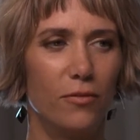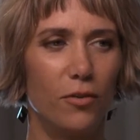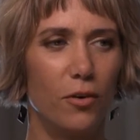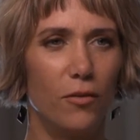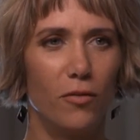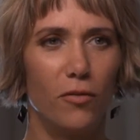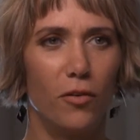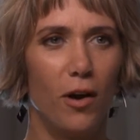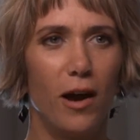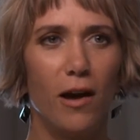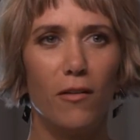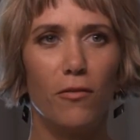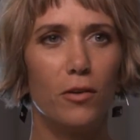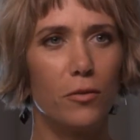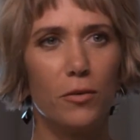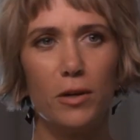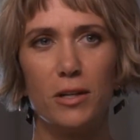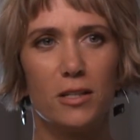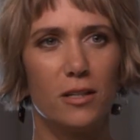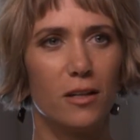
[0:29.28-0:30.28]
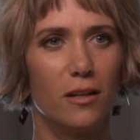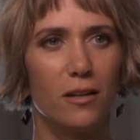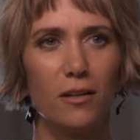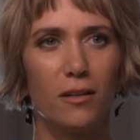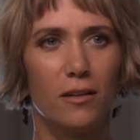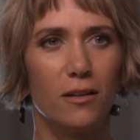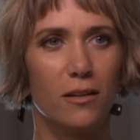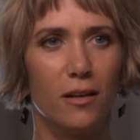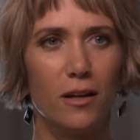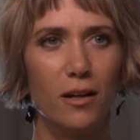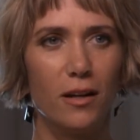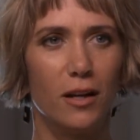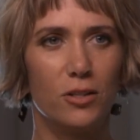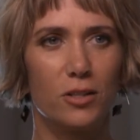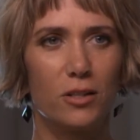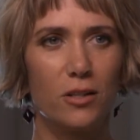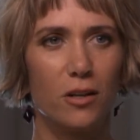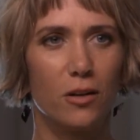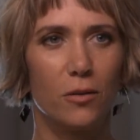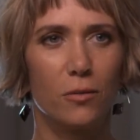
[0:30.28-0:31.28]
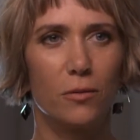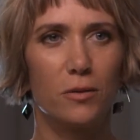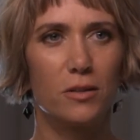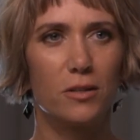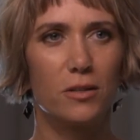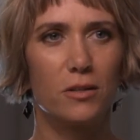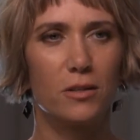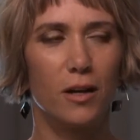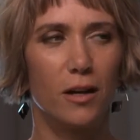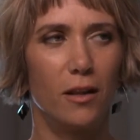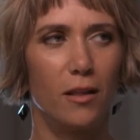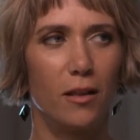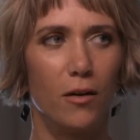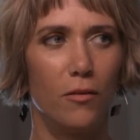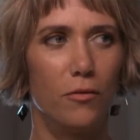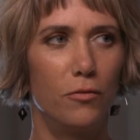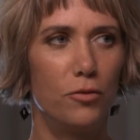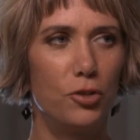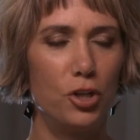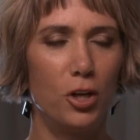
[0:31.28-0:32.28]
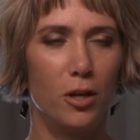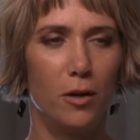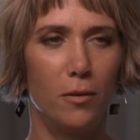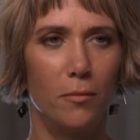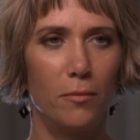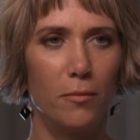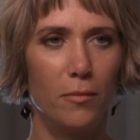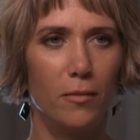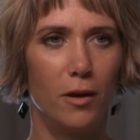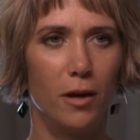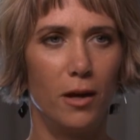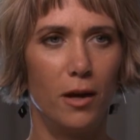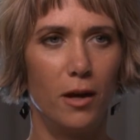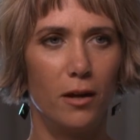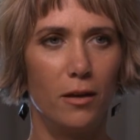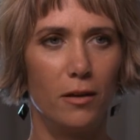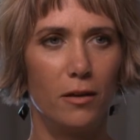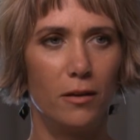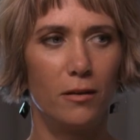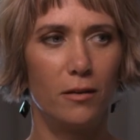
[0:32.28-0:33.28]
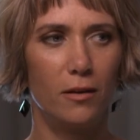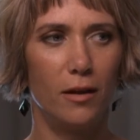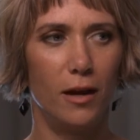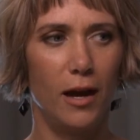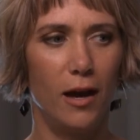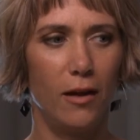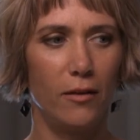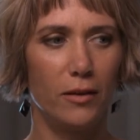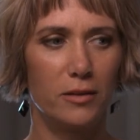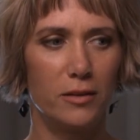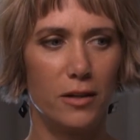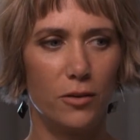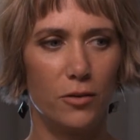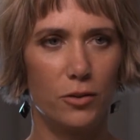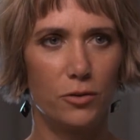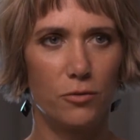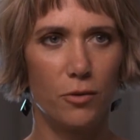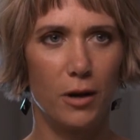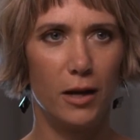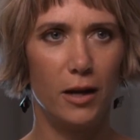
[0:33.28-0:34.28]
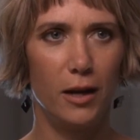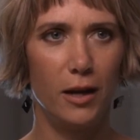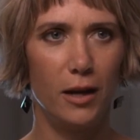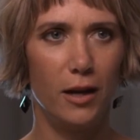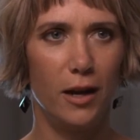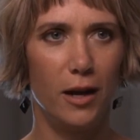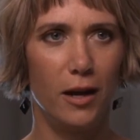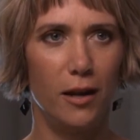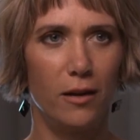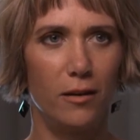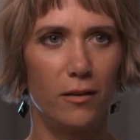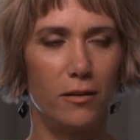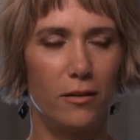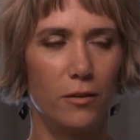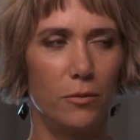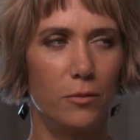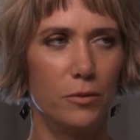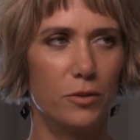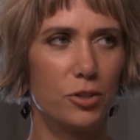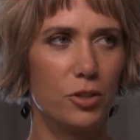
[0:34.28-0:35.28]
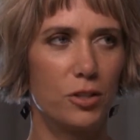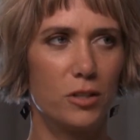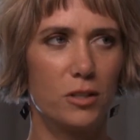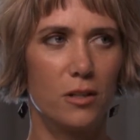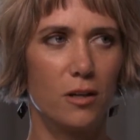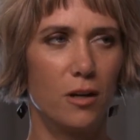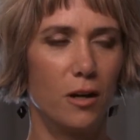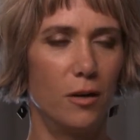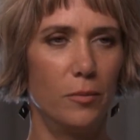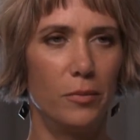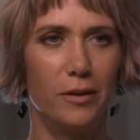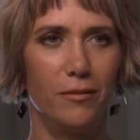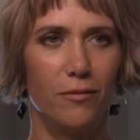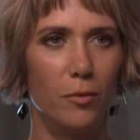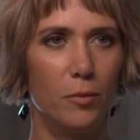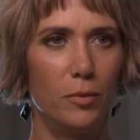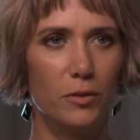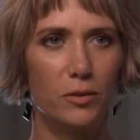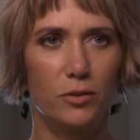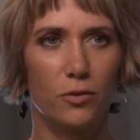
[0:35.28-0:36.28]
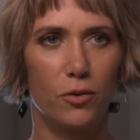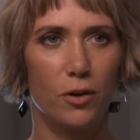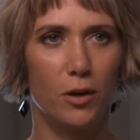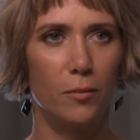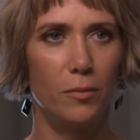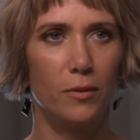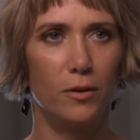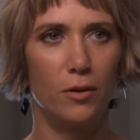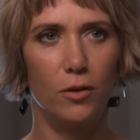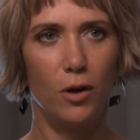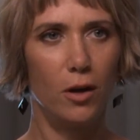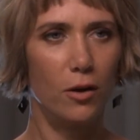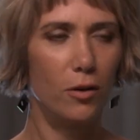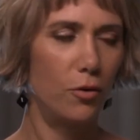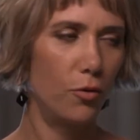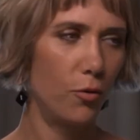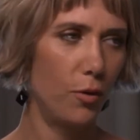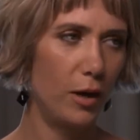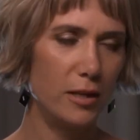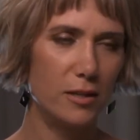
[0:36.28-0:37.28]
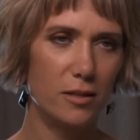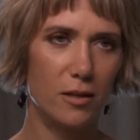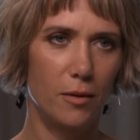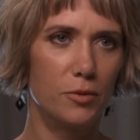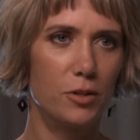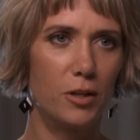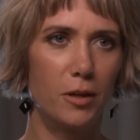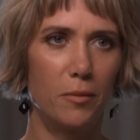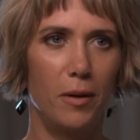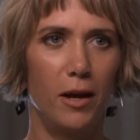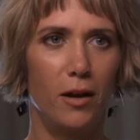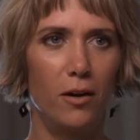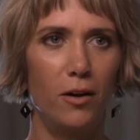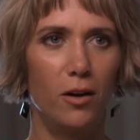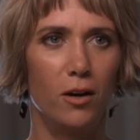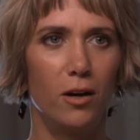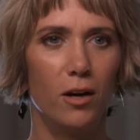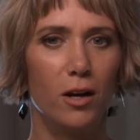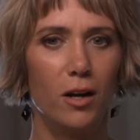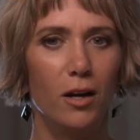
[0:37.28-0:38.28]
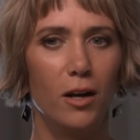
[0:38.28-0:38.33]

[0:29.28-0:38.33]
For every reason. And I just thought I love Jim and Alexander's writing, and it was just an unbelievable script, a great subject matter.